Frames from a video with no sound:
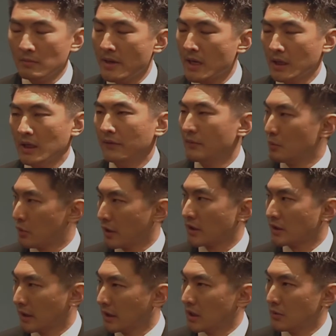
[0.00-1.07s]
make it even more
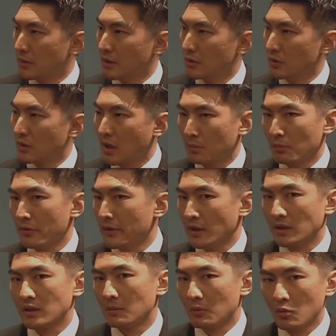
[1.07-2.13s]
exciting, we do a couple
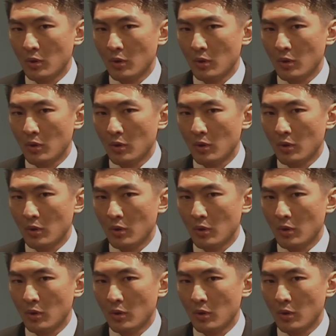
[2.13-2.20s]
things. Number